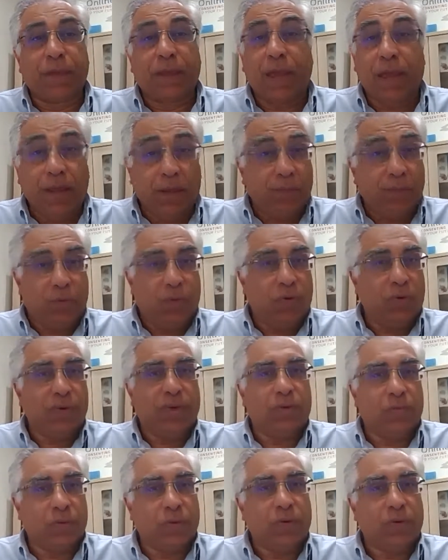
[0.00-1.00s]
Any more
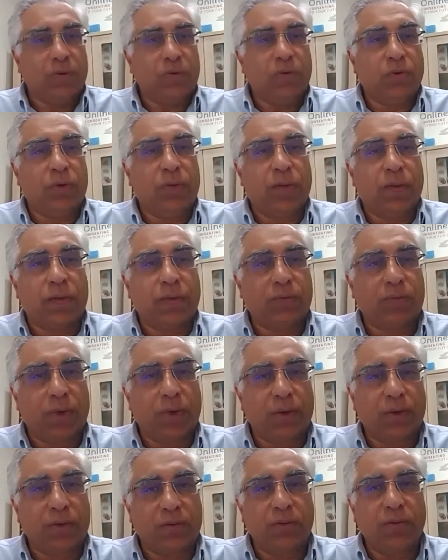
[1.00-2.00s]
than we're looking at
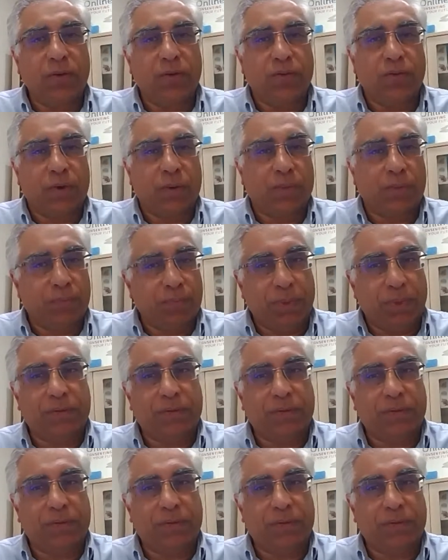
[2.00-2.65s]
one at Europe,